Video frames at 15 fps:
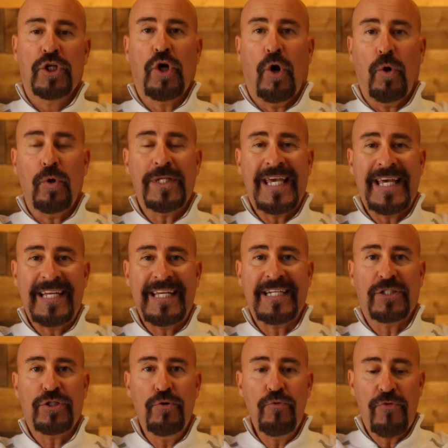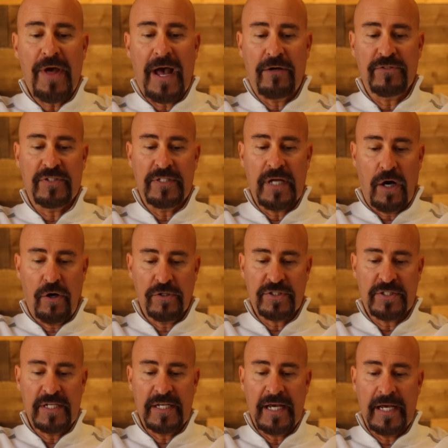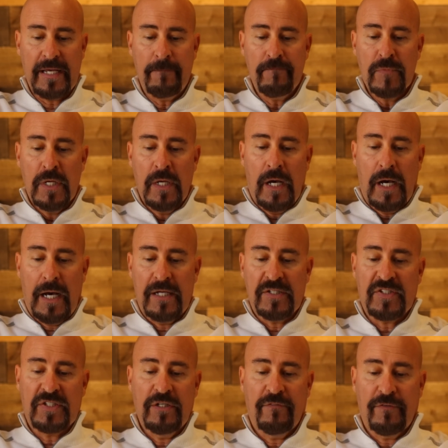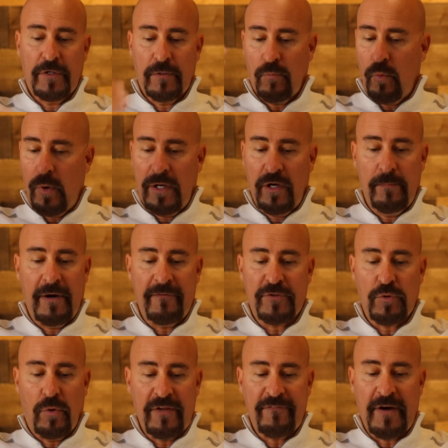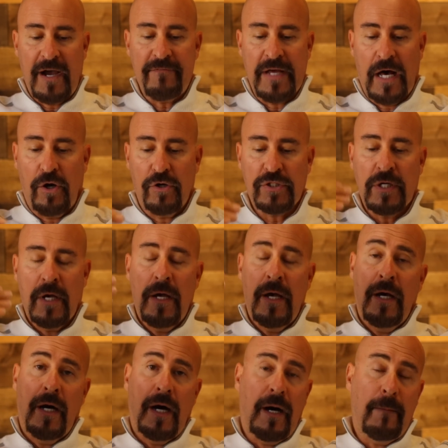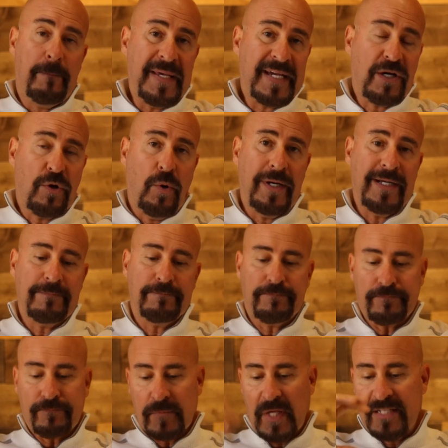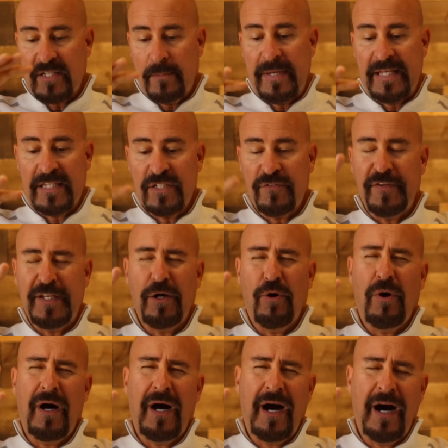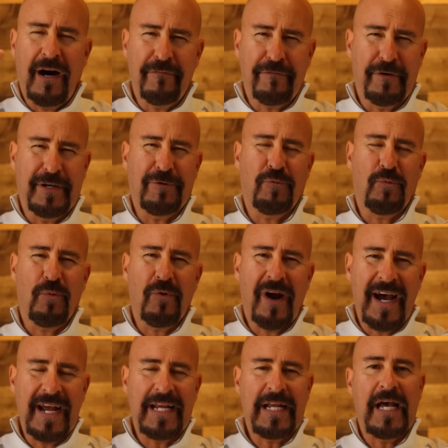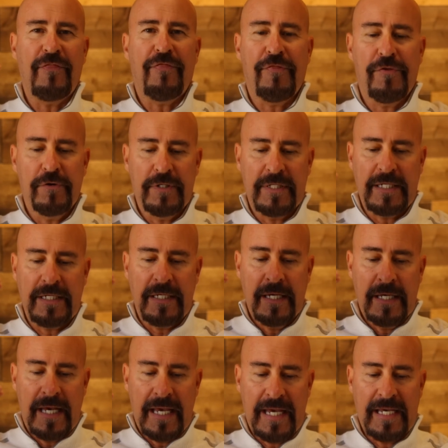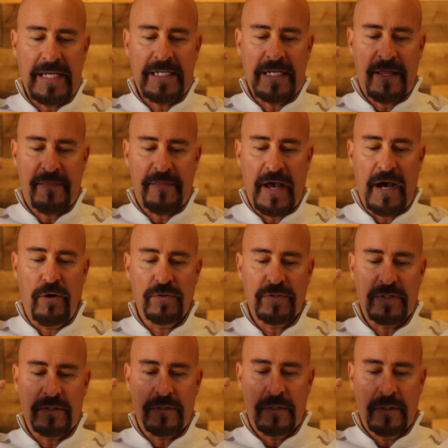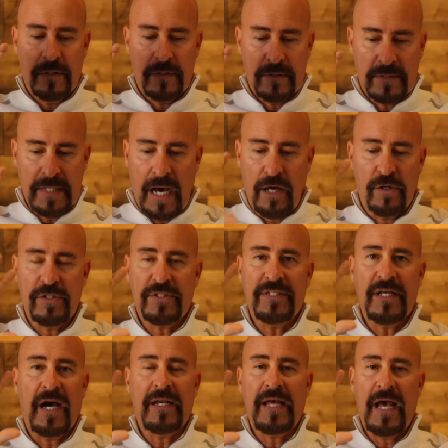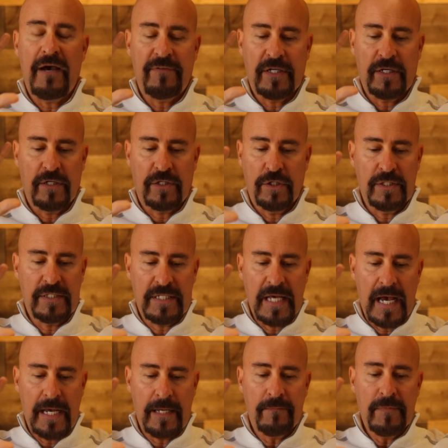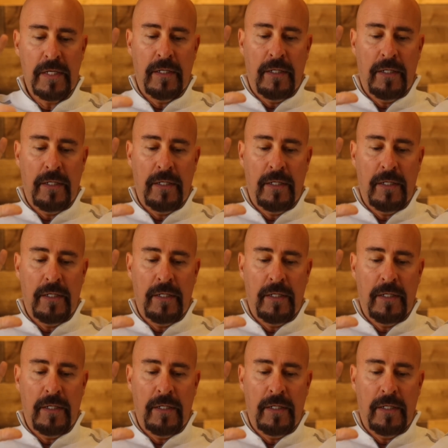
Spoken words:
Gold hitting $2,000 today. Silver well above $25. Bitcoin, as I make this video, hovering right at $38,000, not having a good day.